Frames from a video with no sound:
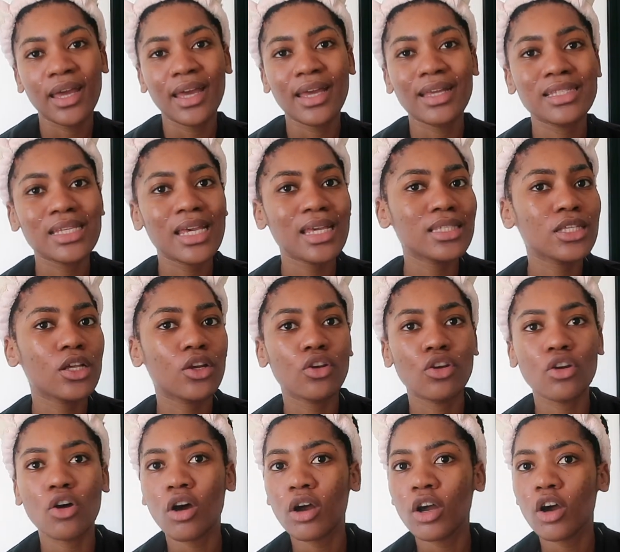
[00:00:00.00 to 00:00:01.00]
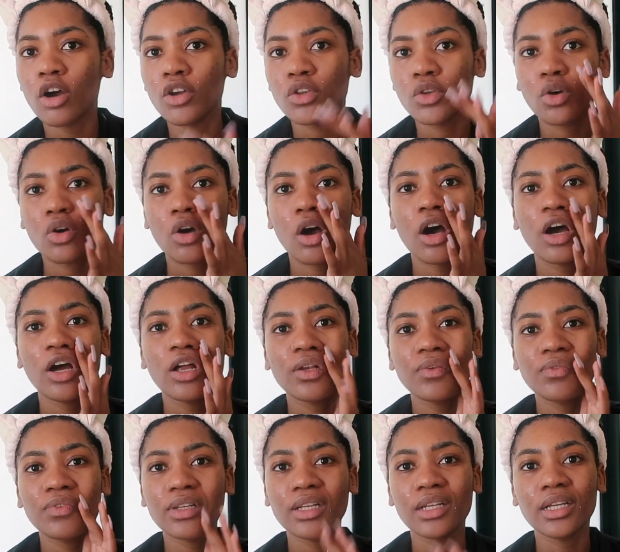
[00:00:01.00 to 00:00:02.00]
It takes a knock on your
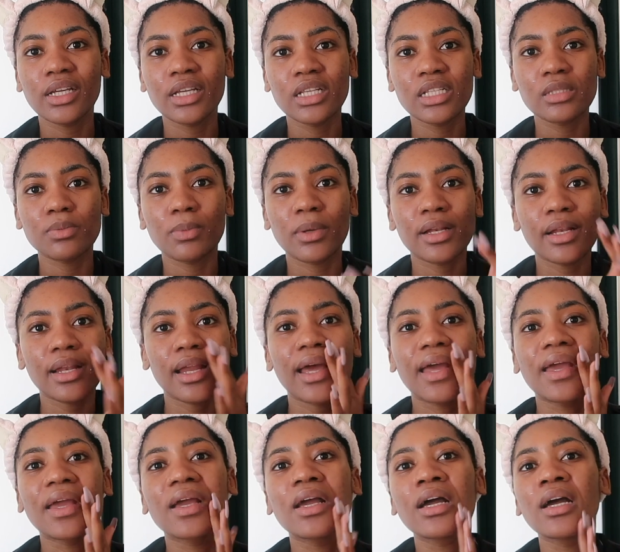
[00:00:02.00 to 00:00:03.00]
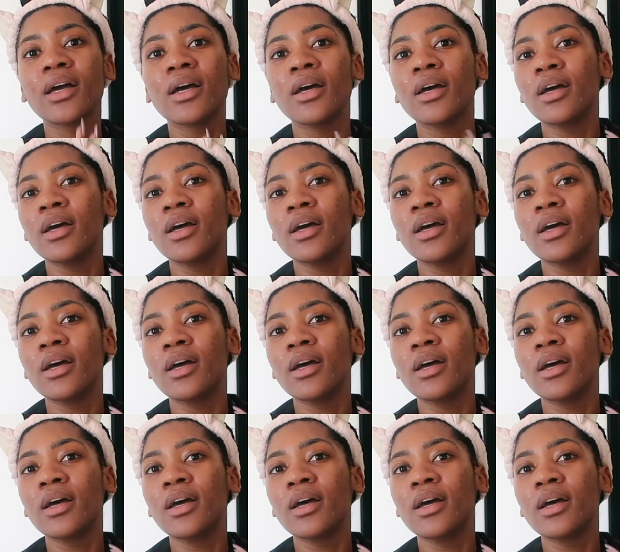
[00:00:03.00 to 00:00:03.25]
confidence, but like